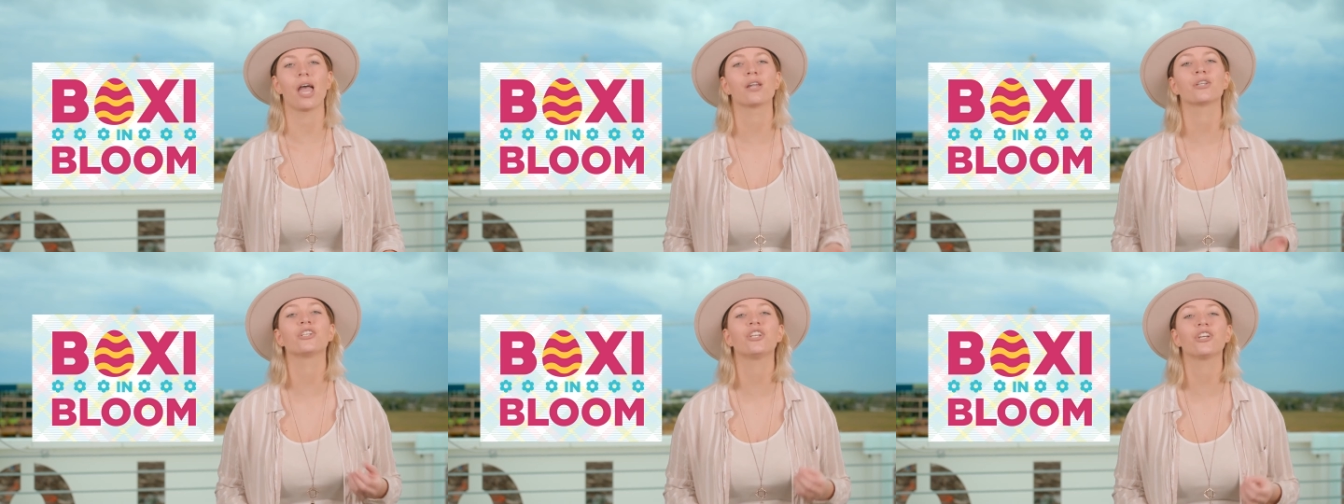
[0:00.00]

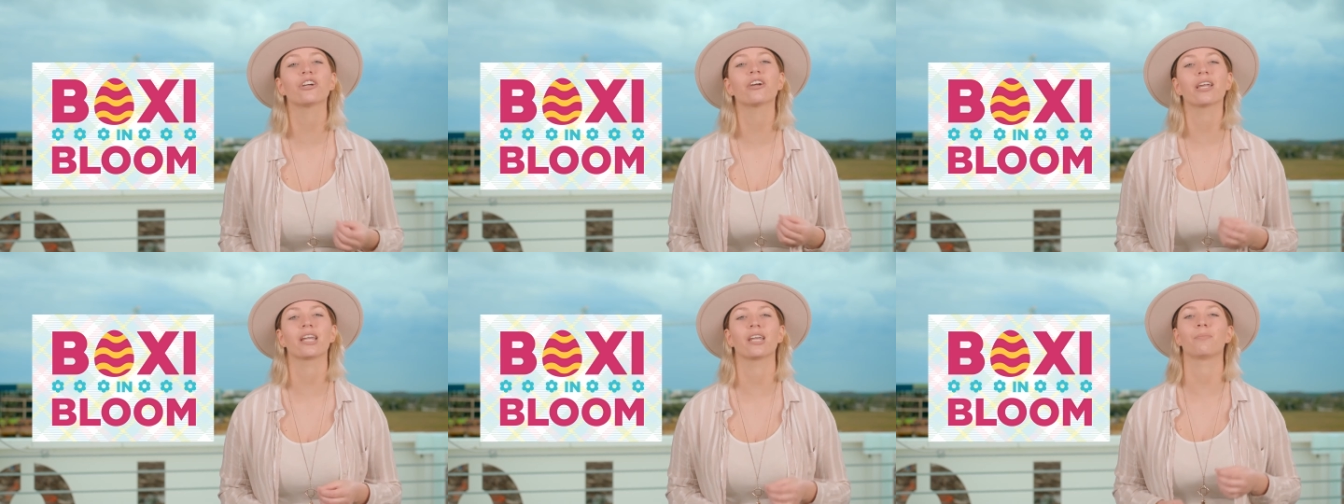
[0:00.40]
and
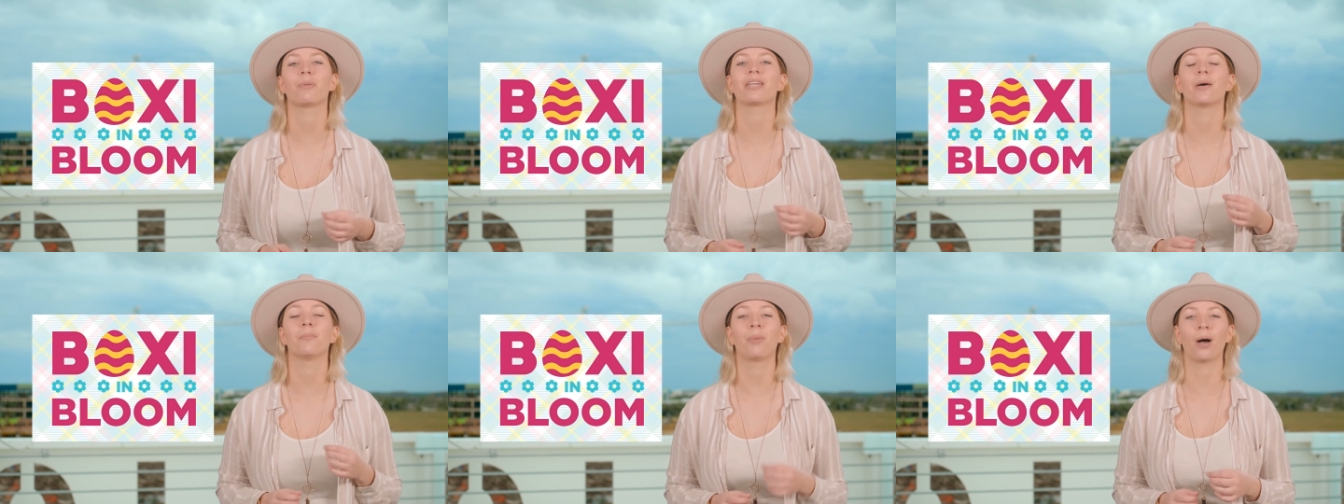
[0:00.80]
curated
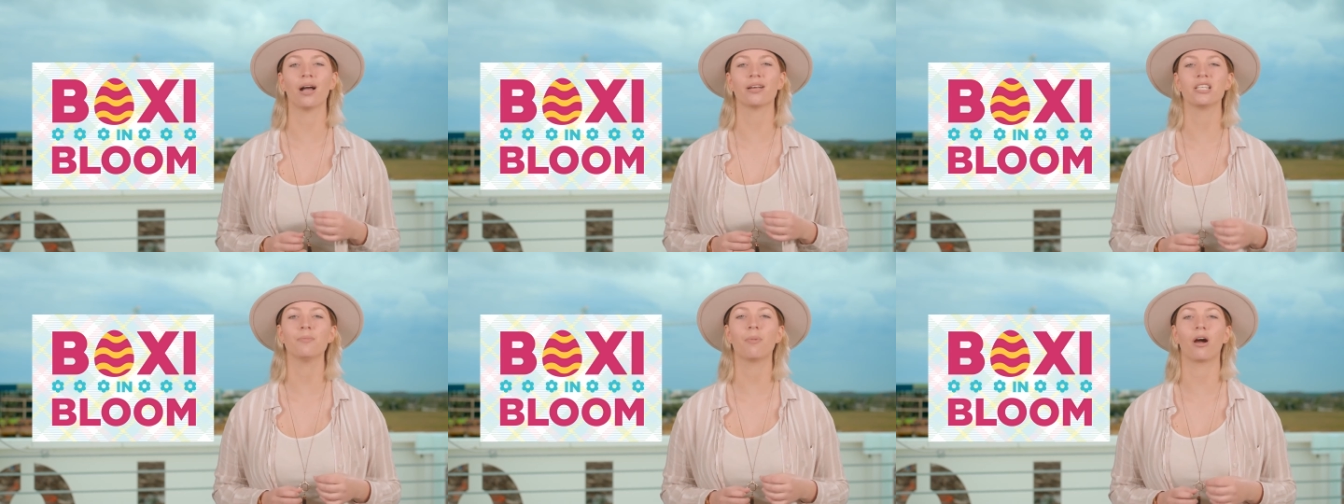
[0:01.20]
by the
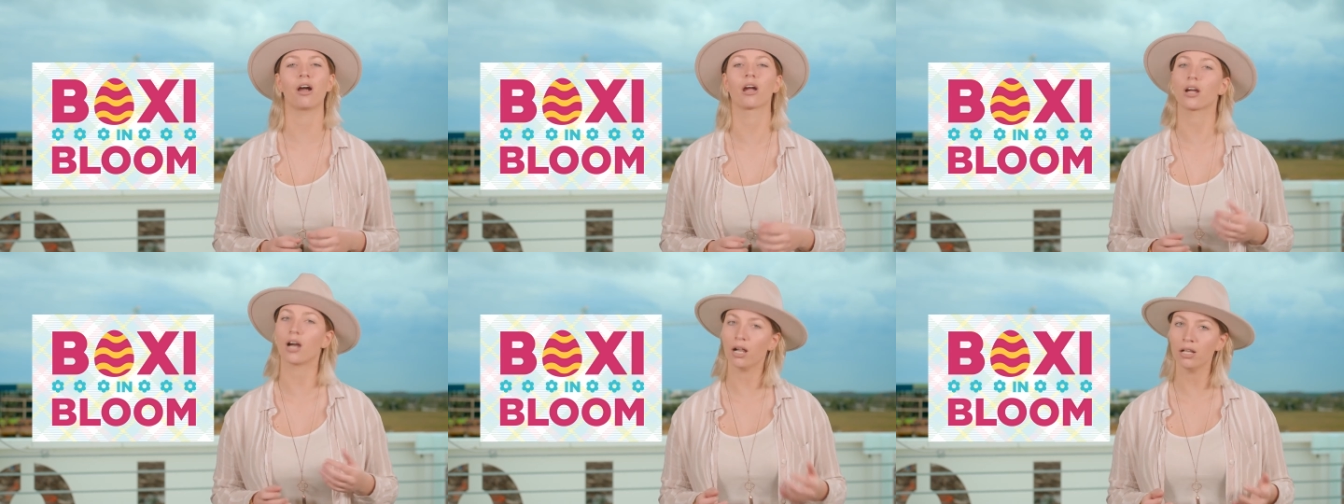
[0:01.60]
Boxi
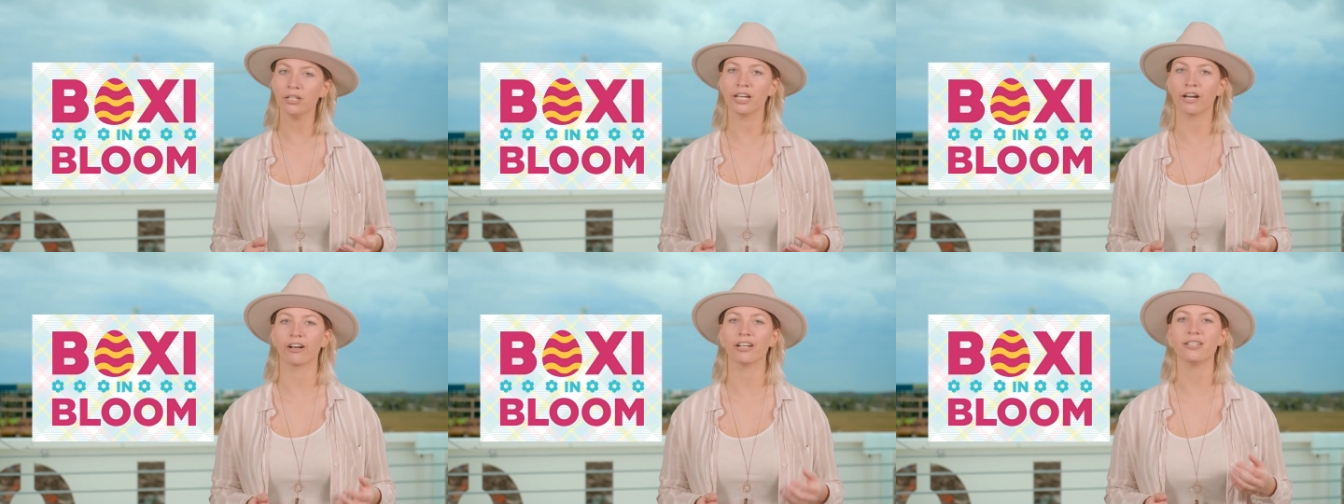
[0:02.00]
Park
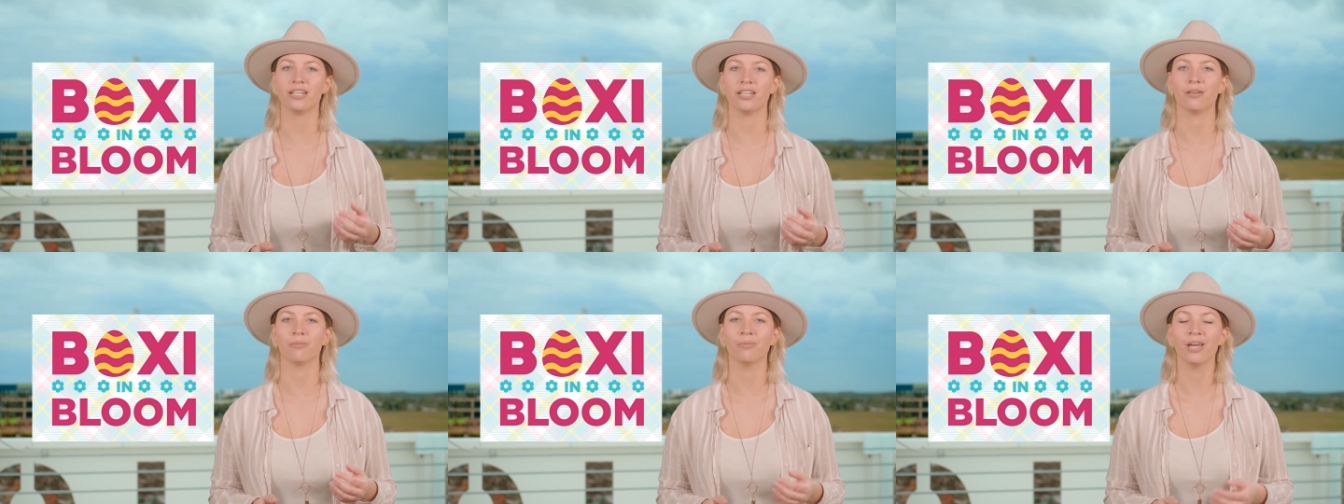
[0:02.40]
culinary
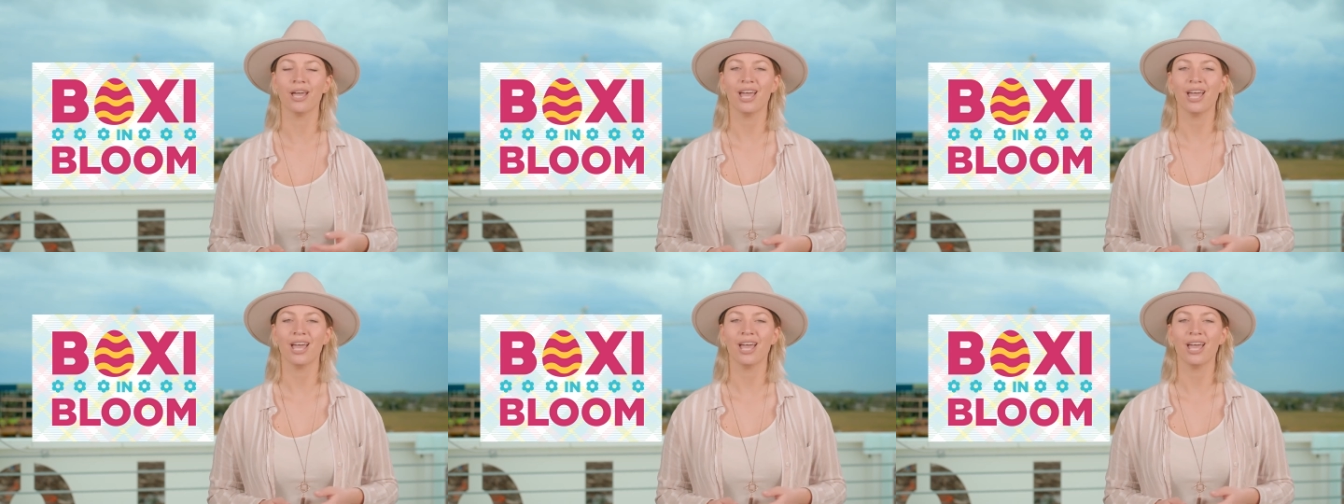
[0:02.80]
team,